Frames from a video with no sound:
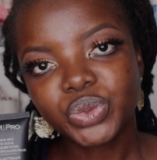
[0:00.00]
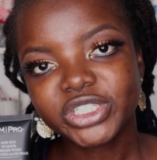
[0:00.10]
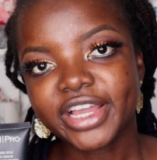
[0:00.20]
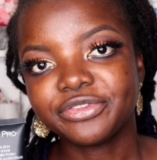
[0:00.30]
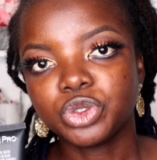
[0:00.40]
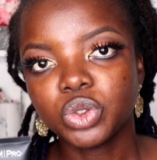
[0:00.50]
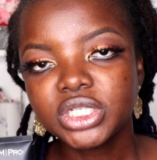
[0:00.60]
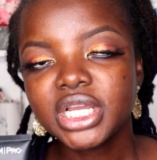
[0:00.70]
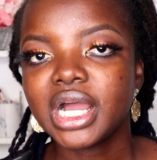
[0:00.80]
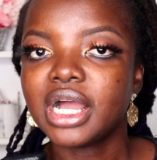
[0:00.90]
which I've
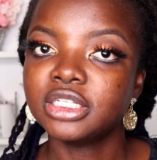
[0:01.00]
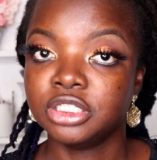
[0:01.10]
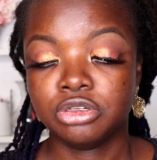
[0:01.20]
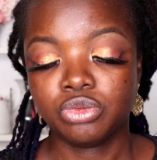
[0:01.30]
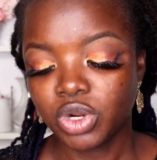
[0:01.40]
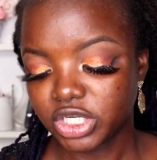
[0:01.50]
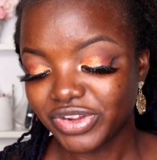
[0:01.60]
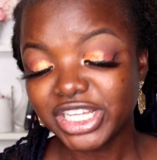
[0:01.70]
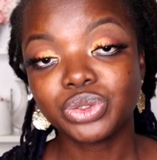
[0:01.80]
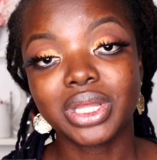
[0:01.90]
done. I would
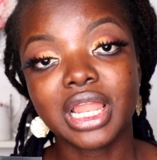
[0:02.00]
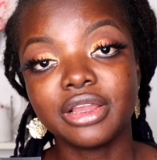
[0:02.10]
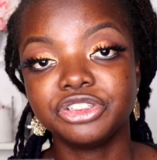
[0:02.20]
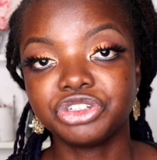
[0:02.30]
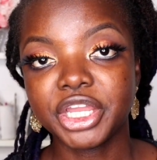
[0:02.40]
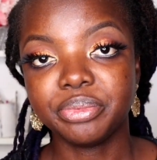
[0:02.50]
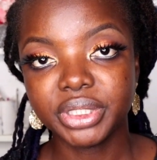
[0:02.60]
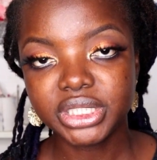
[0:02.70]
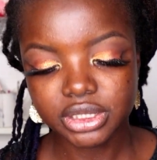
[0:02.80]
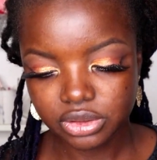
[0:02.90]
advise to allow it dry a
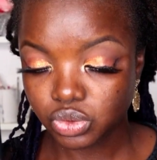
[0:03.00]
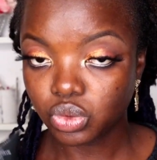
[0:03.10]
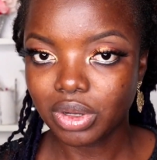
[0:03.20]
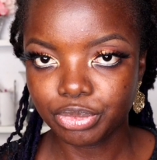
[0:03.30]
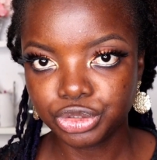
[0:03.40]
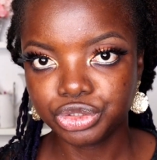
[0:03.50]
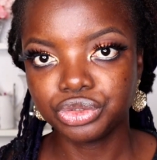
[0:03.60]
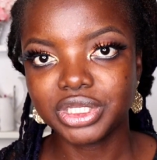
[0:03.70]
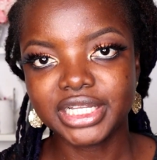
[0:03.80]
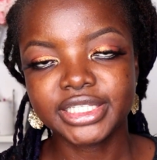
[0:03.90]
bit, so I'm going to do
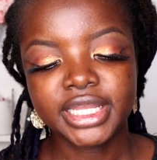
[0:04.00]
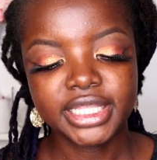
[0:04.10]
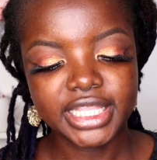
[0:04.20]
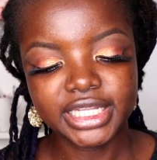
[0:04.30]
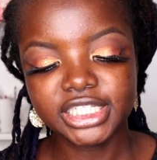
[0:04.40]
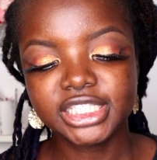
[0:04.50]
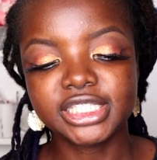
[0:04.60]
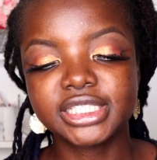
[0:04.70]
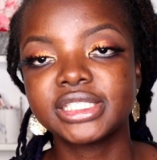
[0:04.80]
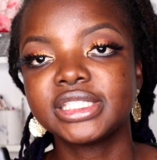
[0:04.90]
that. Then this
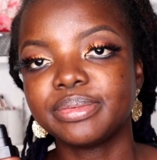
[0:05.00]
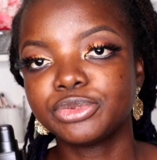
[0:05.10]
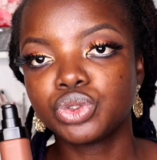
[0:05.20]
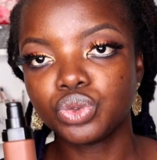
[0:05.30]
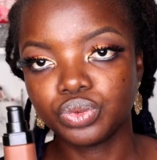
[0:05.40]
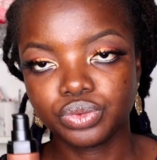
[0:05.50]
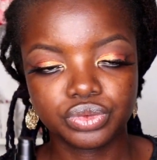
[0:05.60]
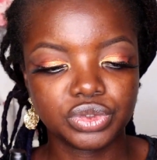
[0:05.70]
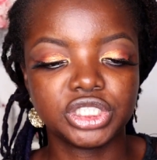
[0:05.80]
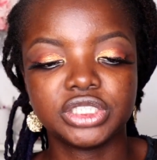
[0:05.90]
is step 2,
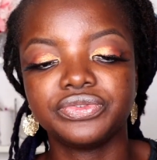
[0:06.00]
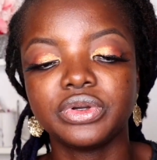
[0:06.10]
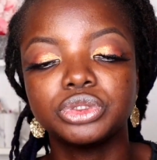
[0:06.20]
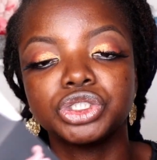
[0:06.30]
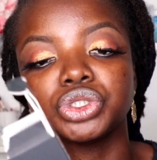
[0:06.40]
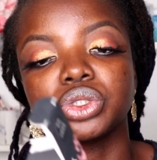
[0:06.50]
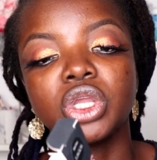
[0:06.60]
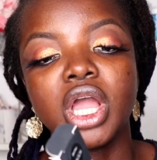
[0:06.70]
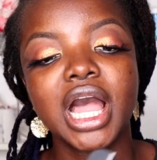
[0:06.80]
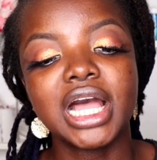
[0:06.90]
which is the foundation,
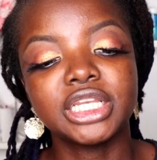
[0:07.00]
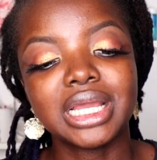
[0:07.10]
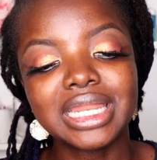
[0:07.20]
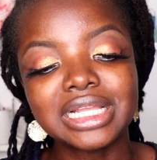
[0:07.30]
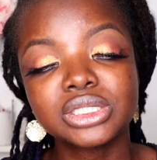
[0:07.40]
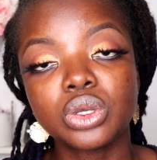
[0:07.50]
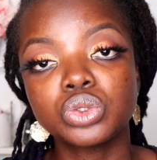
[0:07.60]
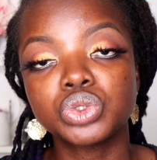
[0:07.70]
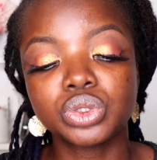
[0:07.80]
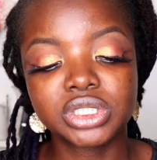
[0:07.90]
and that's
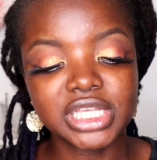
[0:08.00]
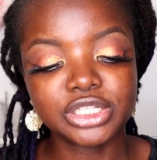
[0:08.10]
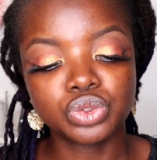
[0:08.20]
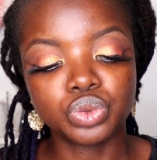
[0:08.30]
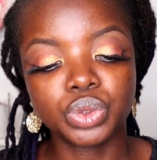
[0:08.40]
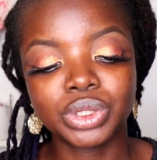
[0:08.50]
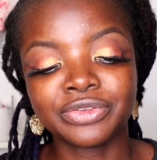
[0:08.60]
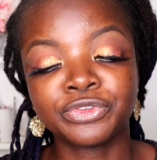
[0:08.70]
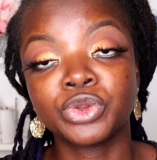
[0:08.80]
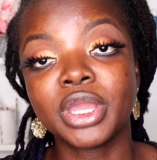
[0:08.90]
also said
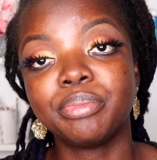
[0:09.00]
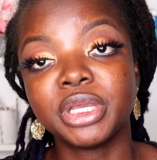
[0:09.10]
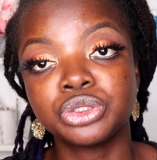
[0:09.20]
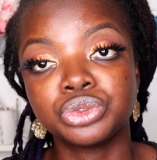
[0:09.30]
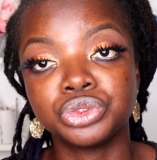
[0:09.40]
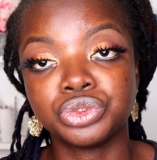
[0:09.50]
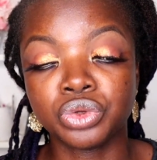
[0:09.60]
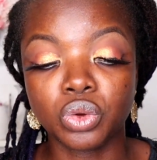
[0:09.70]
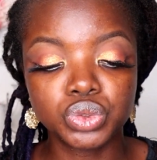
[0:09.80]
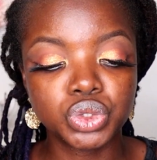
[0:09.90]
to get best
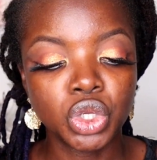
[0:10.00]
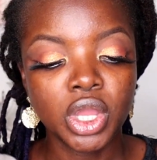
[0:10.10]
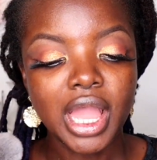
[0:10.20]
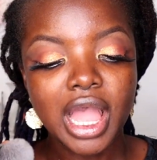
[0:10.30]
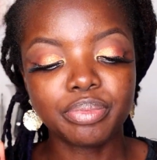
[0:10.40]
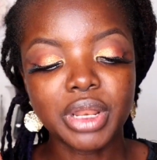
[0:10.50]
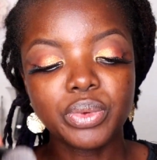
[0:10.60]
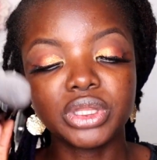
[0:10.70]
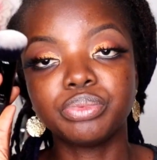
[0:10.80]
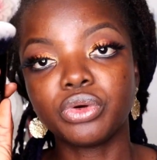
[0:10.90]
results. Apply
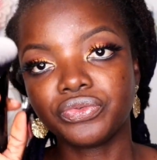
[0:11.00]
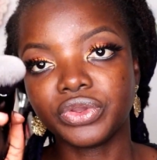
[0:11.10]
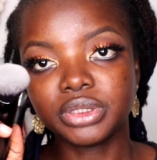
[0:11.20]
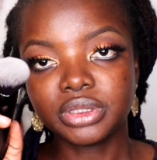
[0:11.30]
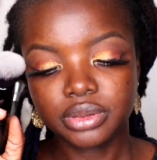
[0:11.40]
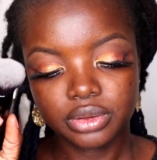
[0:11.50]
with a buffing